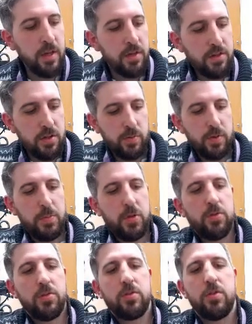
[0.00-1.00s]
So with
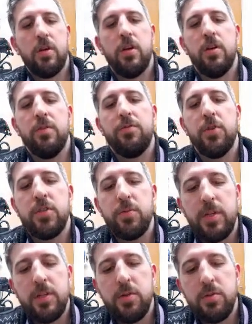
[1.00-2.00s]
Muse, first thing we
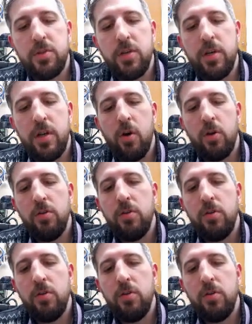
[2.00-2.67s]
need to do is turn it on.